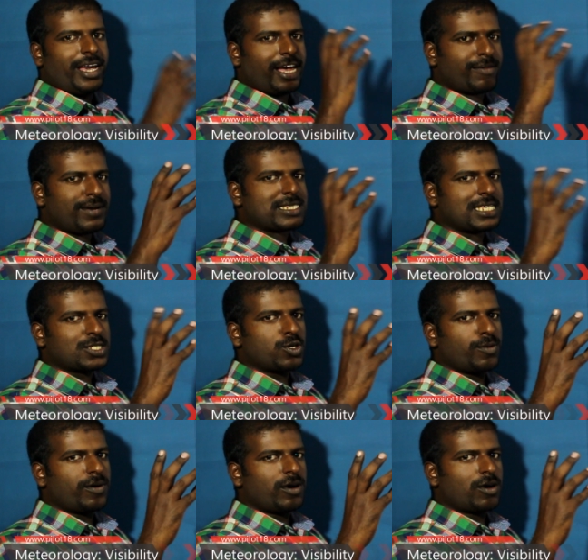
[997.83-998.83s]
Air mass is
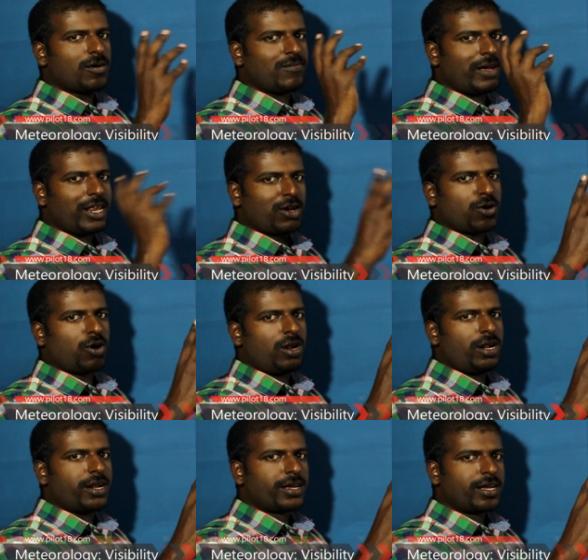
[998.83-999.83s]
uh, very
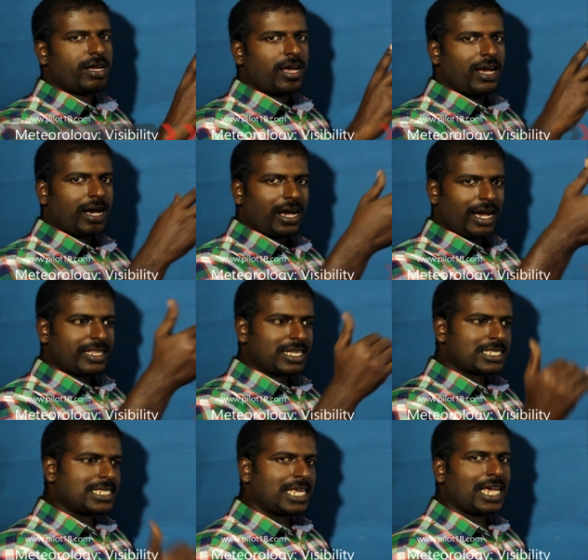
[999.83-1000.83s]
cold and
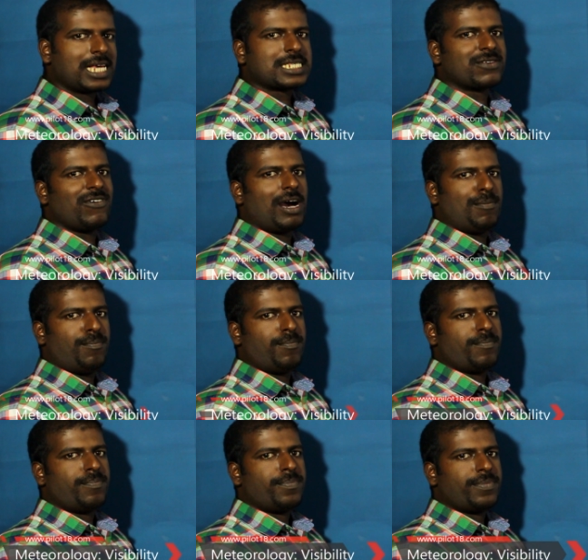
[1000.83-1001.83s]
the sea is warm.
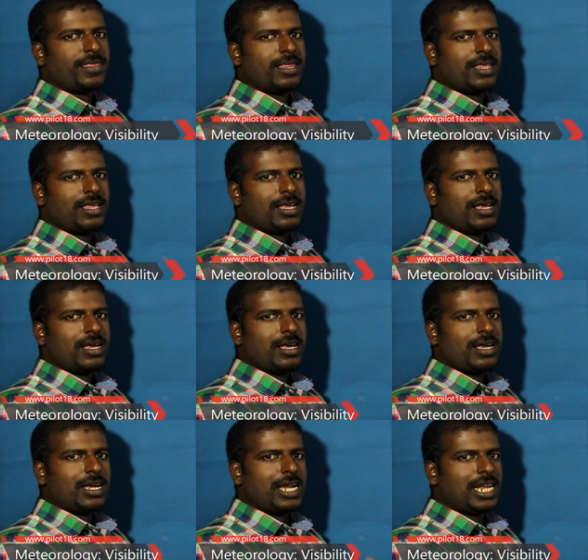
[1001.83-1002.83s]

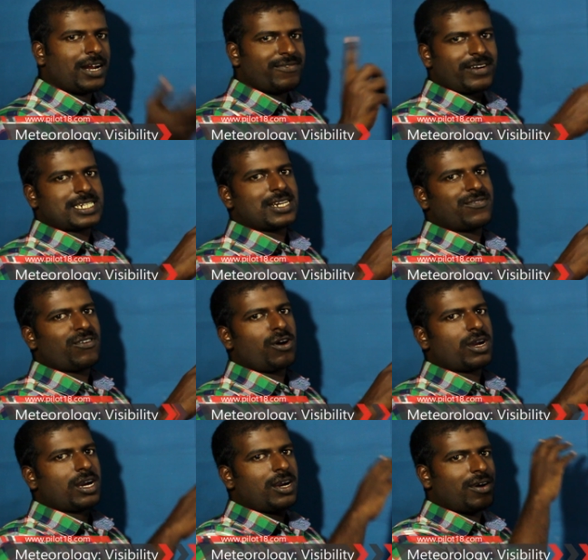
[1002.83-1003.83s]
In advection
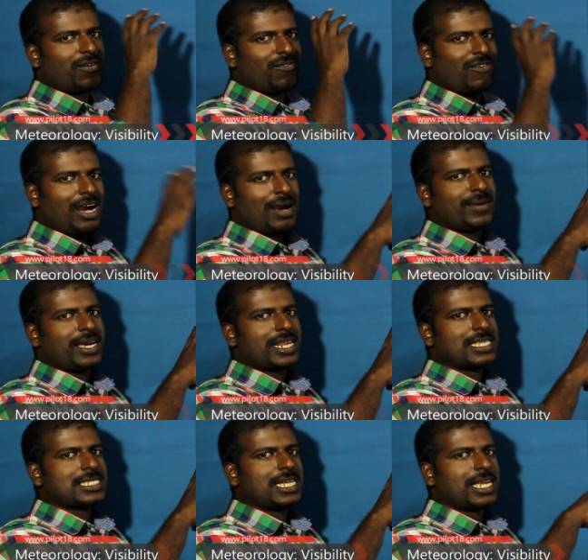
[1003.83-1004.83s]
fog, warm
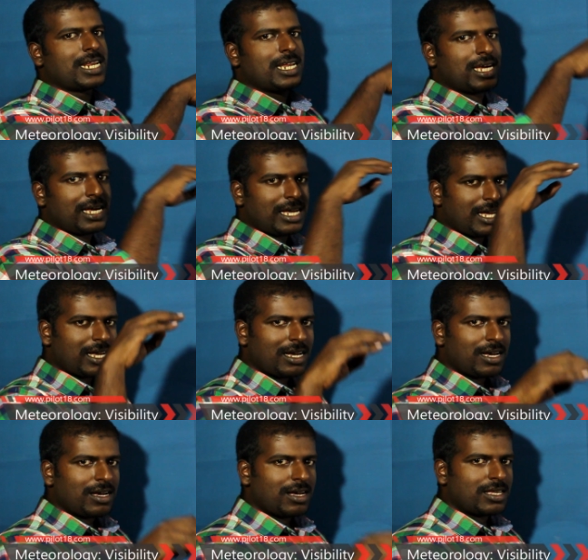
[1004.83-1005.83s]
air is there,
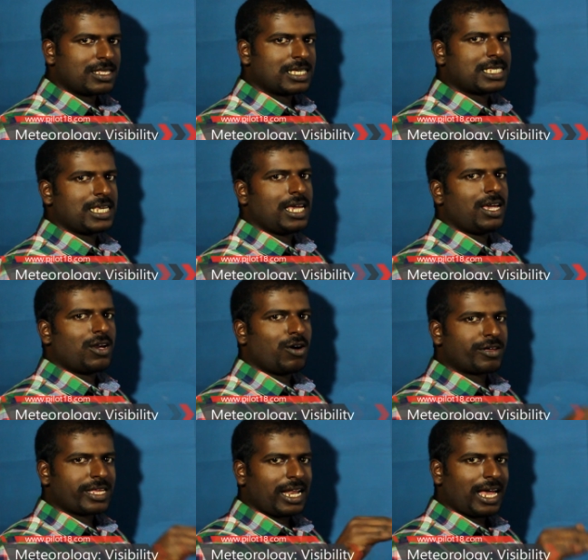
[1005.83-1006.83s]
the sea
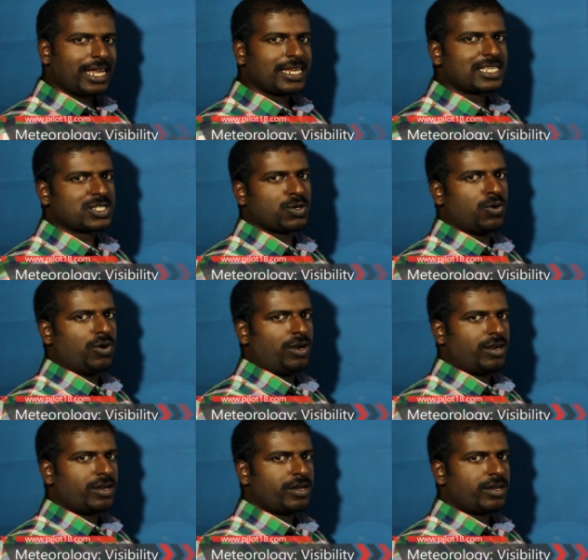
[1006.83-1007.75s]
or the land is cool.